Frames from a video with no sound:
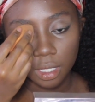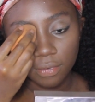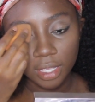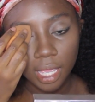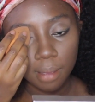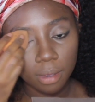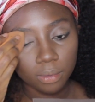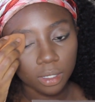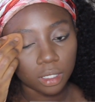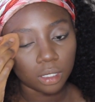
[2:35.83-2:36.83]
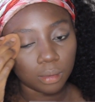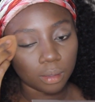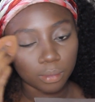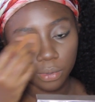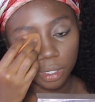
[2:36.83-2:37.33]
if it came up with a little
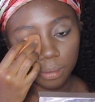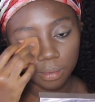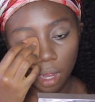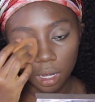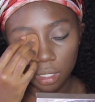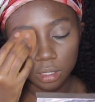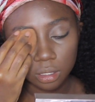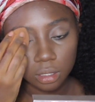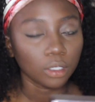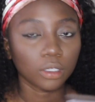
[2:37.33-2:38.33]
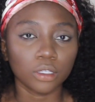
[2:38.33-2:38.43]
bit more product.